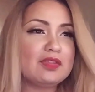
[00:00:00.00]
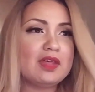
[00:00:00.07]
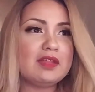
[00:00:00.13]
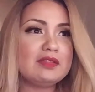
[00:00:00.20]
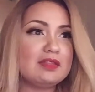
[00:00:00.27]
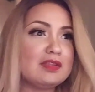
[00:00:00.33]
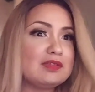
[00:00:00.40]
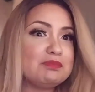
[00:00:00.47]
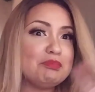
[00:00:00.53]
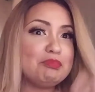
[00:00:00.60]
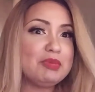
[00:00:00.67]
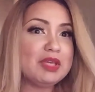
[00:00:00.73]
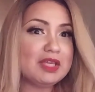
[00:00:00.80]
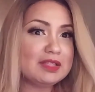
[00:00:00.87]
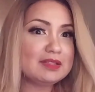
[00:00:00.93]
that this
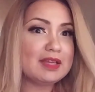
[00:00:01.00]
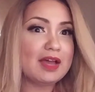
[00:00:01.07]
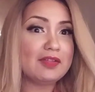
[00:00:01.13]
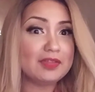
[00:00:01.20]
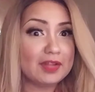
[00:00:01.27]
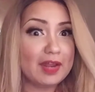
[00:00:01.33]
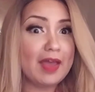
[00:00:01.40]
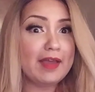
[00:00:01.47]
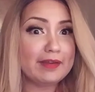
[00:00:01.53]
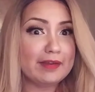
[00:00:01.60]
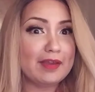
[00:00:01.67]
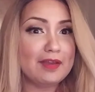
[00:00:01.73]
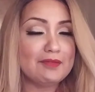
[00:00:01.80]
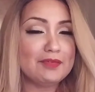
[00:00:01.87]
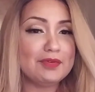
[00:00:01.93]
beat down that I
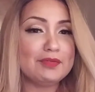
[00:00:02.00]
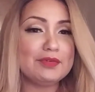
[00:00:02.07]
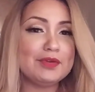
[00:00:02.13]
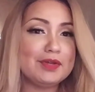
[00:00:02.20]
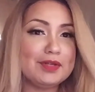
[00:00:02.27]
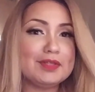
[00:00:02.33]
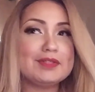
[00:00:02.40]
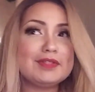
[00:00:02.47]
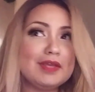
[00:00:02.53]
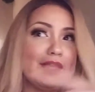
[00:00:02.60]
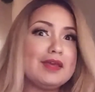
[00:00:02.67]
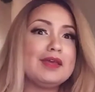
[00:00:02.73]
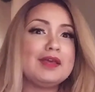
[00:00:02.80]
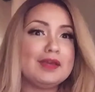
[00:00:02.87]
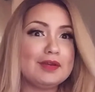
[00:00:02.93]
gave you, you're going to say,